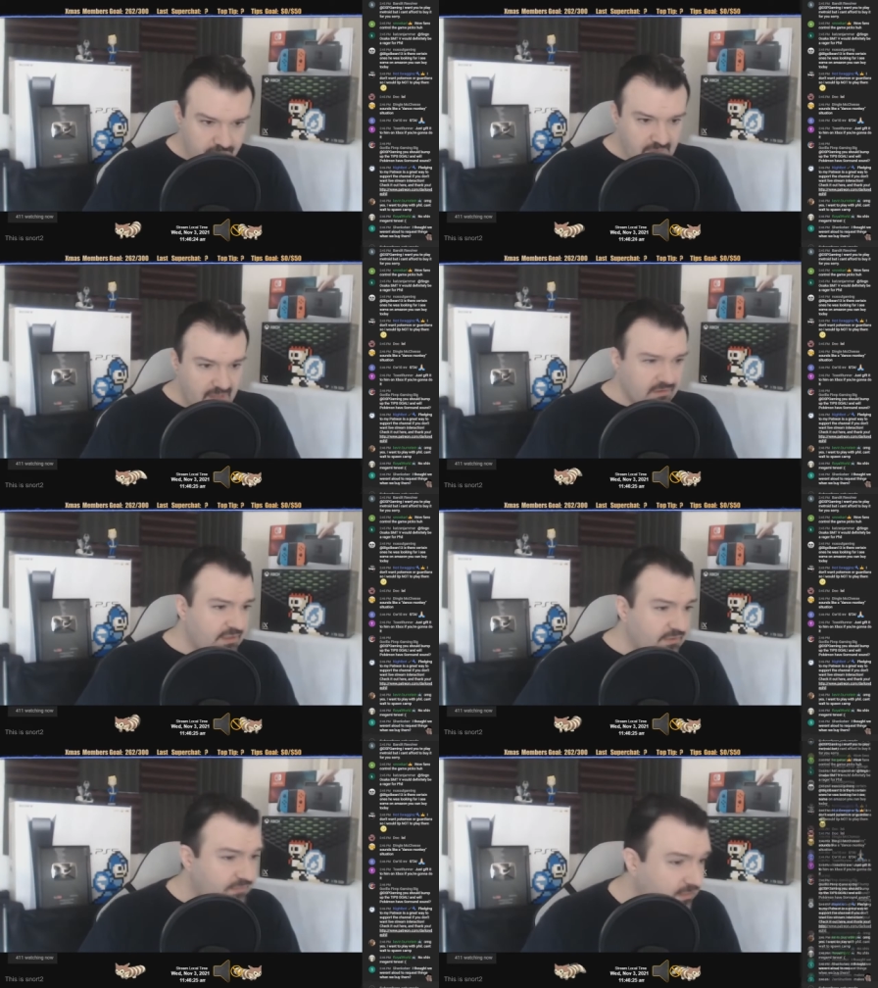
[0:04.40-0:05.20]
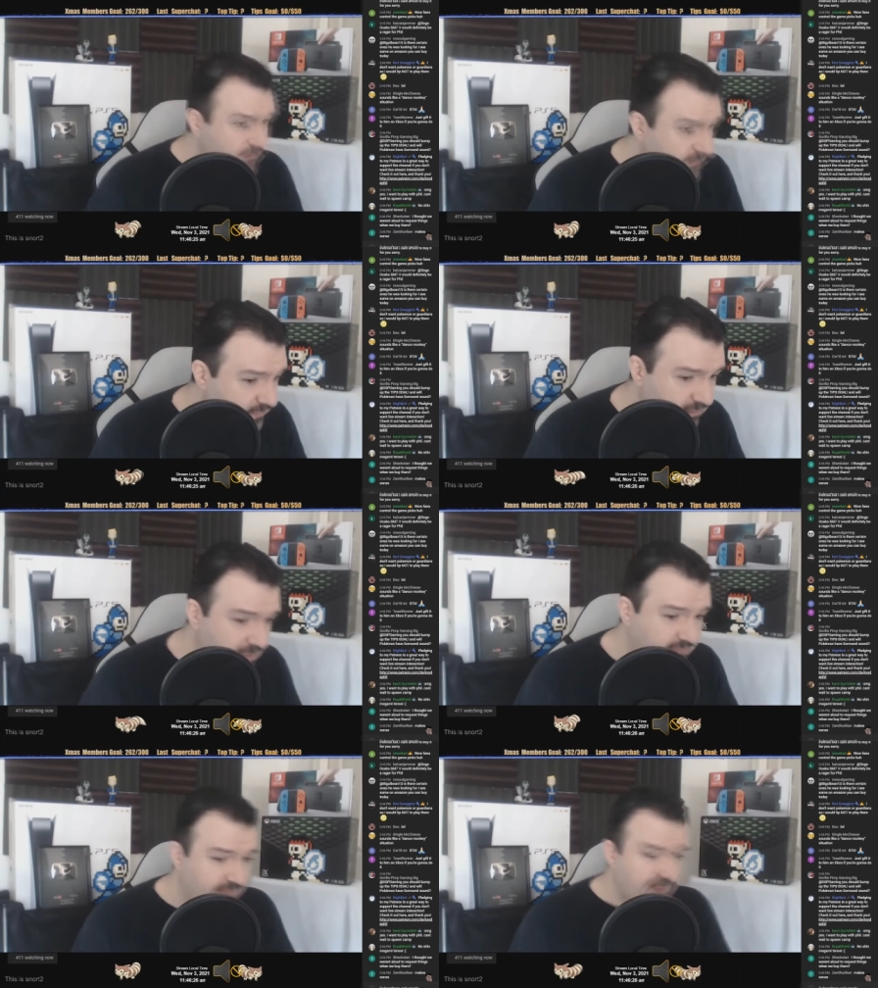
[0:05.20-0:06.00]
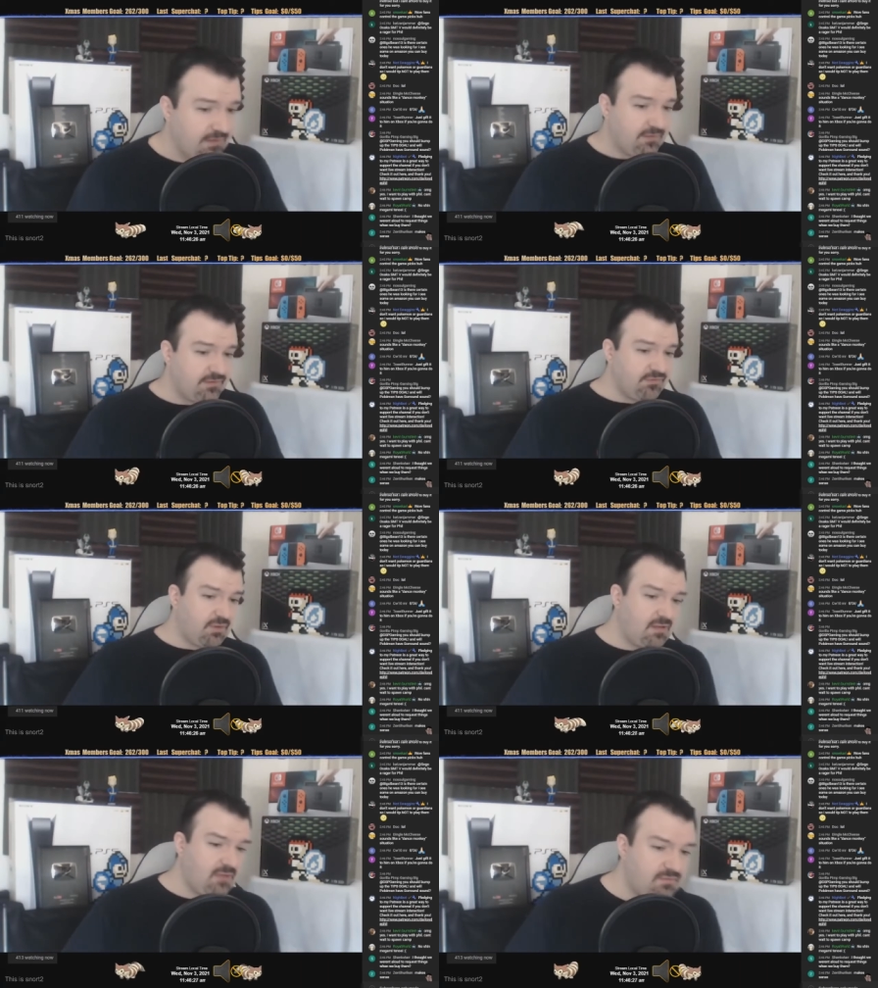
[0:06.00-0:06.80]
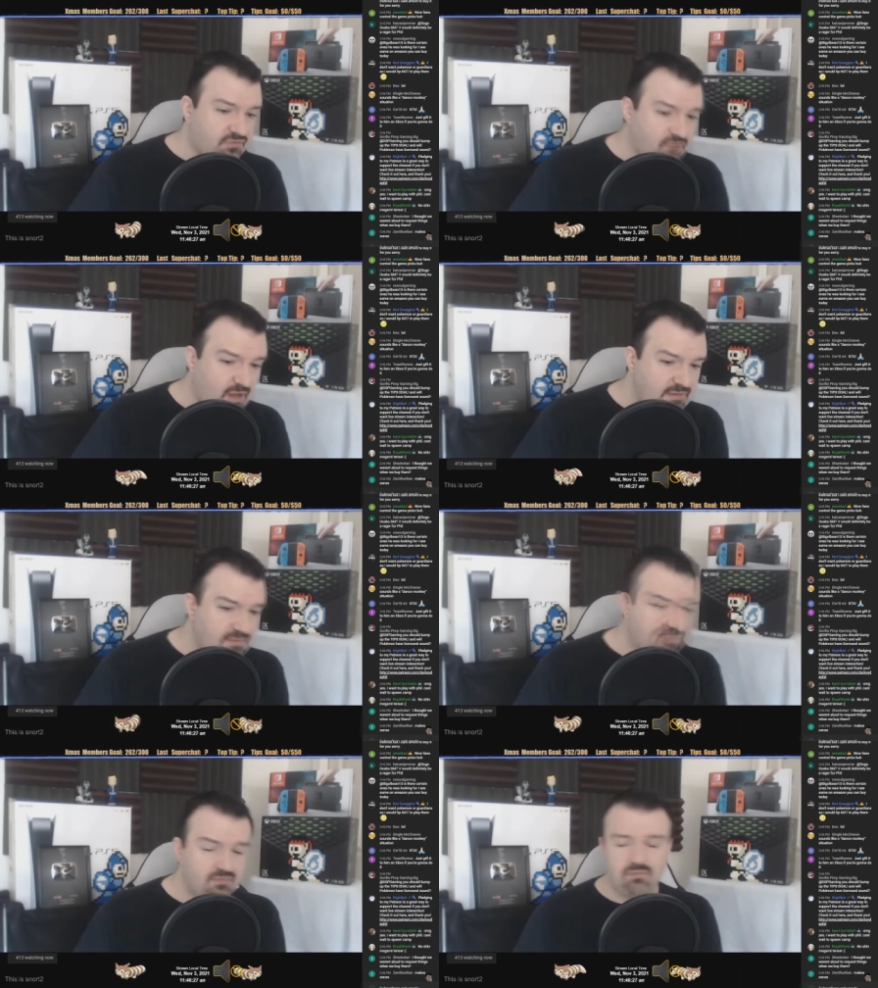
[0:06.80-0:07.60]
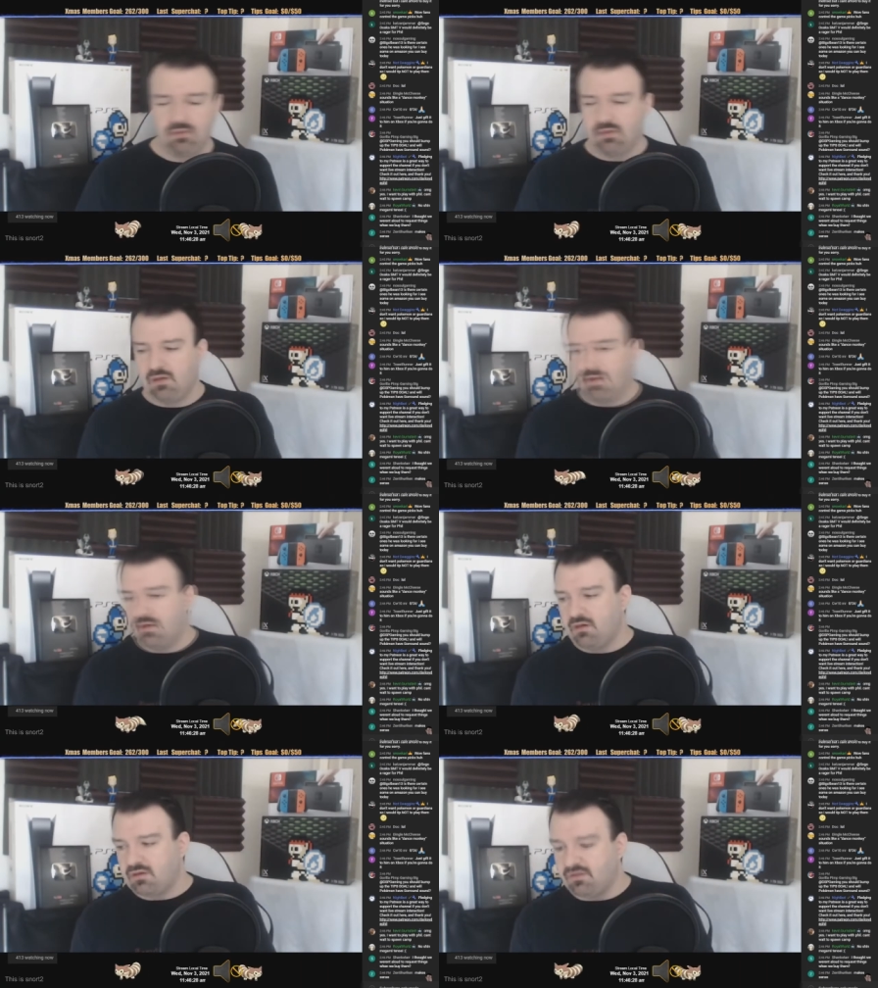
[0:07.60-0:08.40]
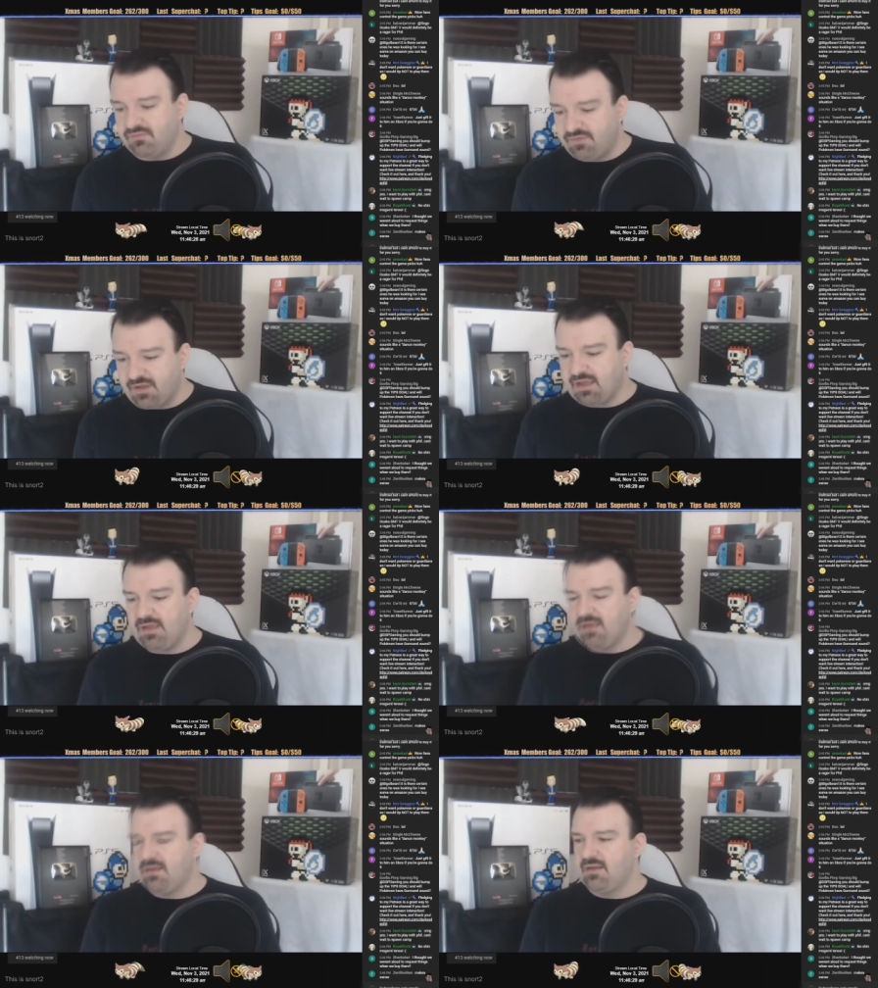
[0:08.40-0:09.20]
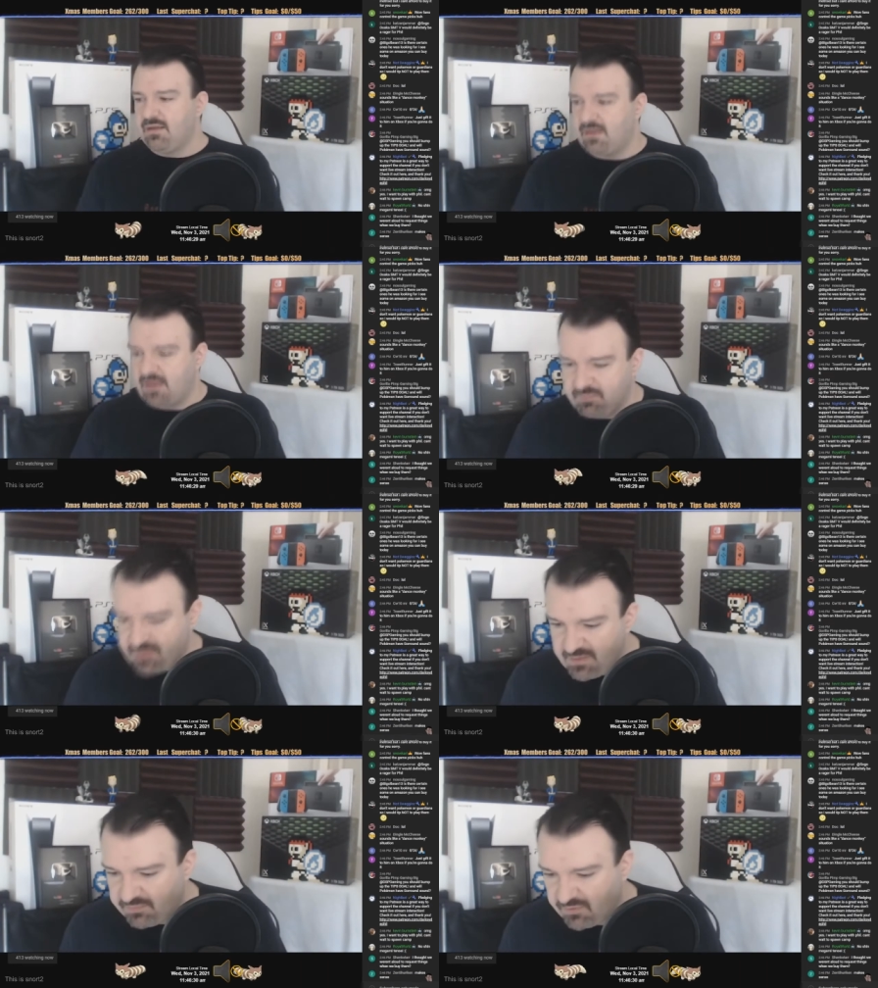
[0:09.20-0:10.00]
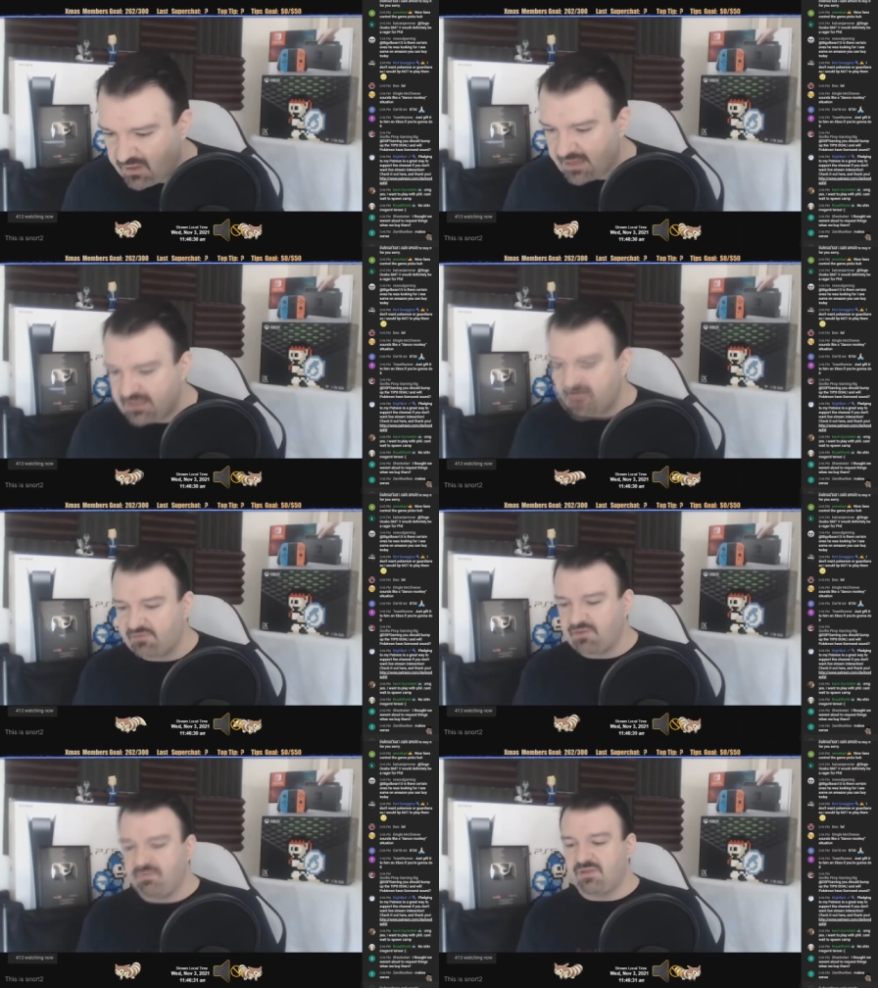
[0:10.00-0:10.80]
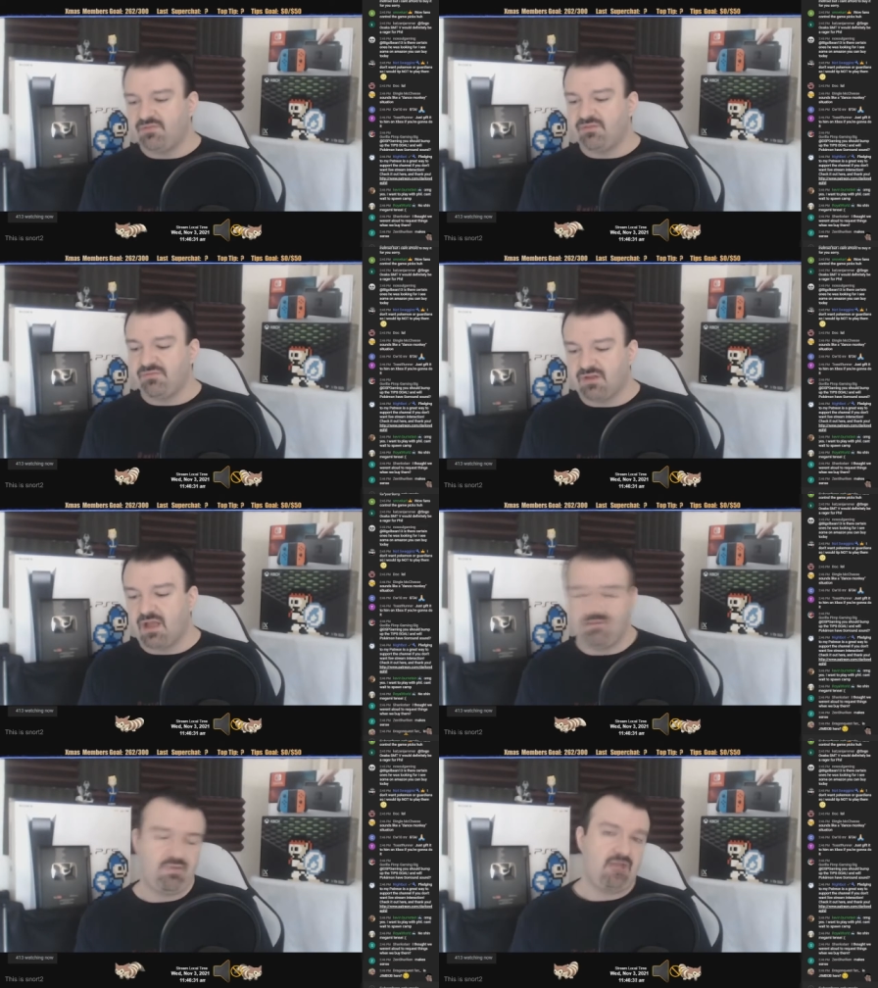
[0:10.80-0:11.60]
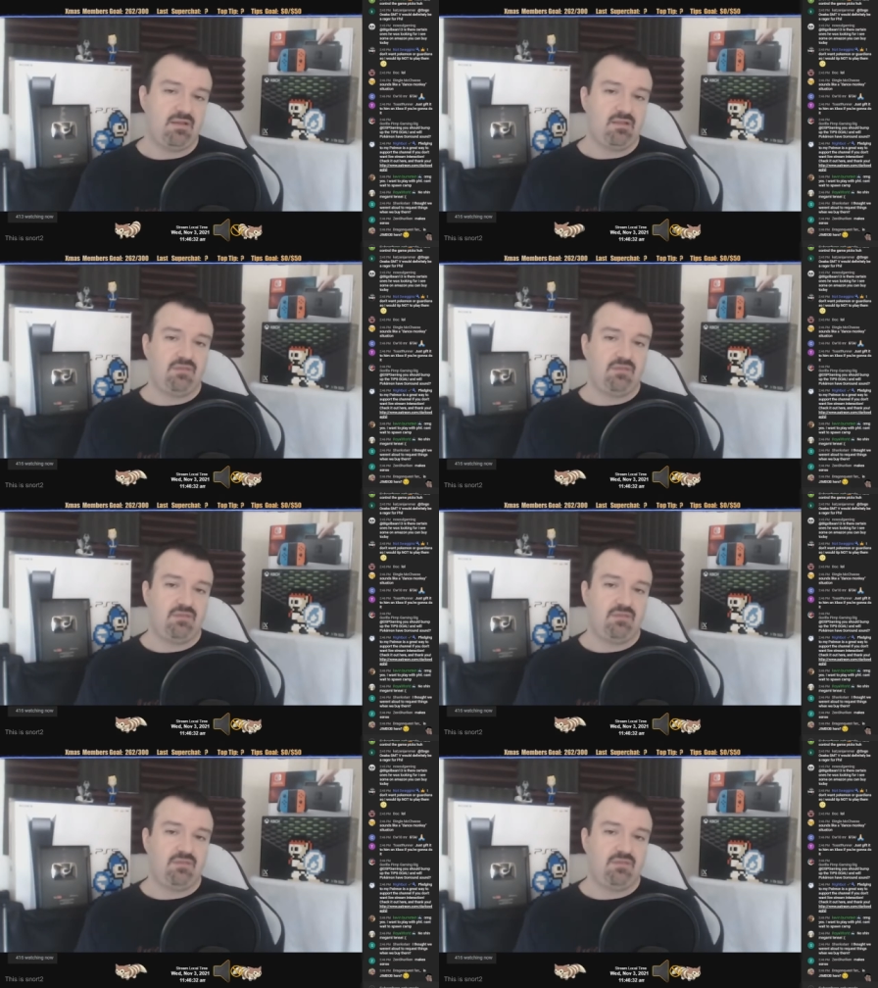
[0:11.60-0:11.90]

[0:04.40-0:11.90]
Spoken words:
And here's the other thing, guys. This is what I've tried to convey, and people, I guess, have basically forgotten about it.